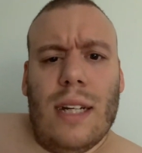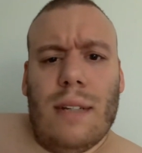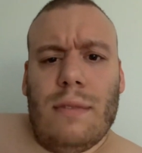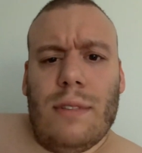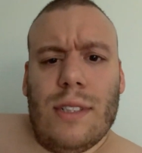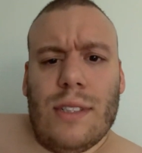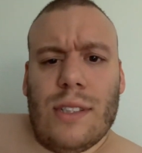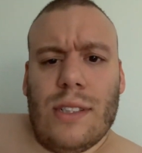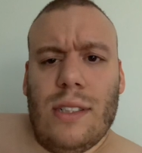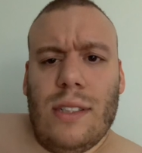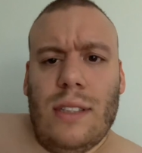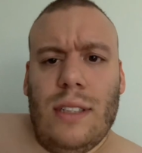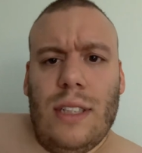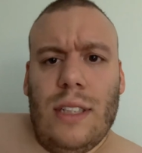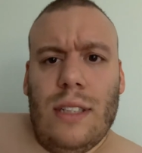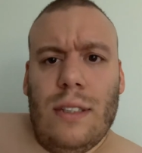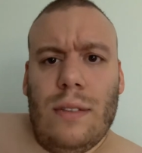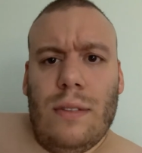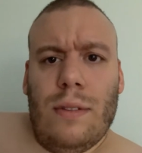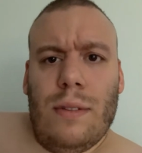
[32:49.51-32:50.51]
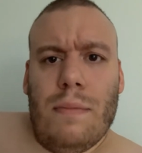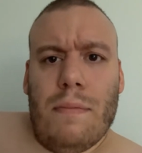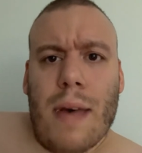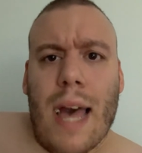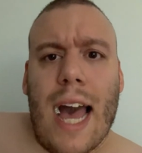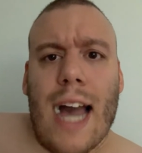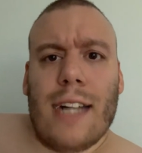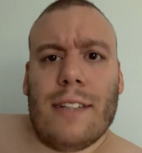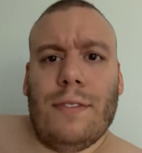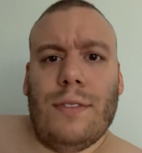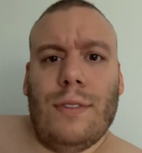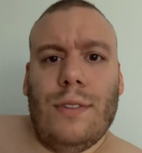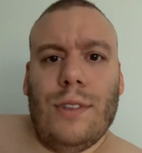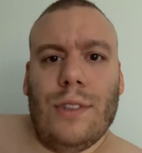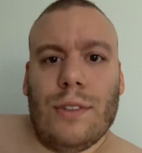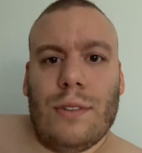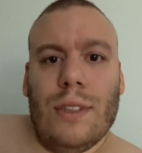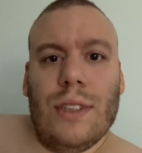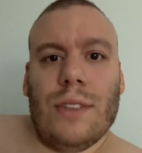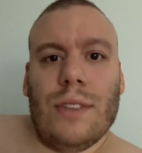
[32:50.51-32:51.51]
That wasn't
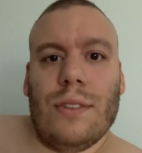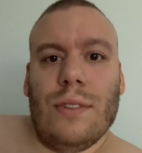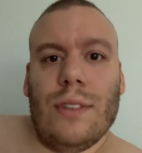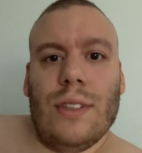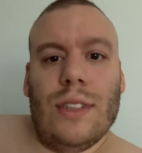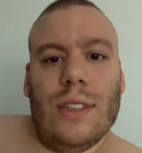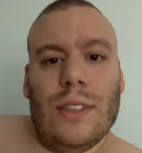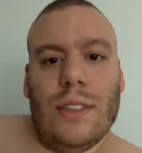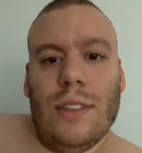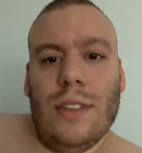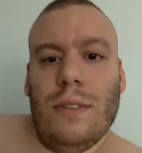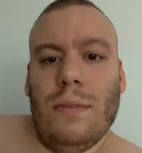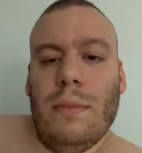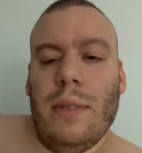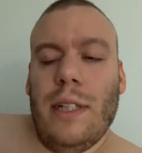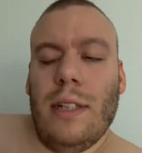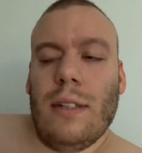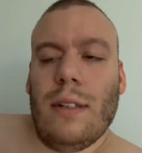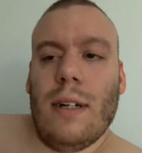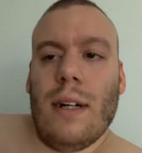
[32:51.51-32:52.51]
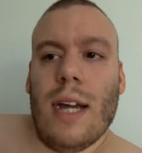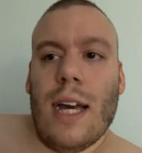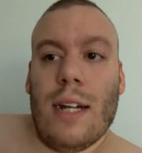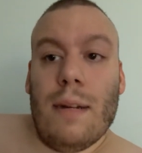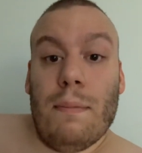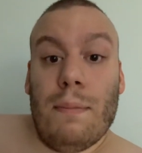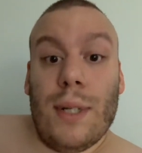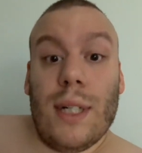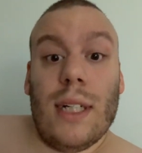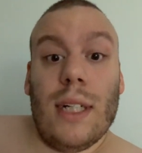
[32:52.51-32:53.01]
impactful as Crystal, because me and her had a bond.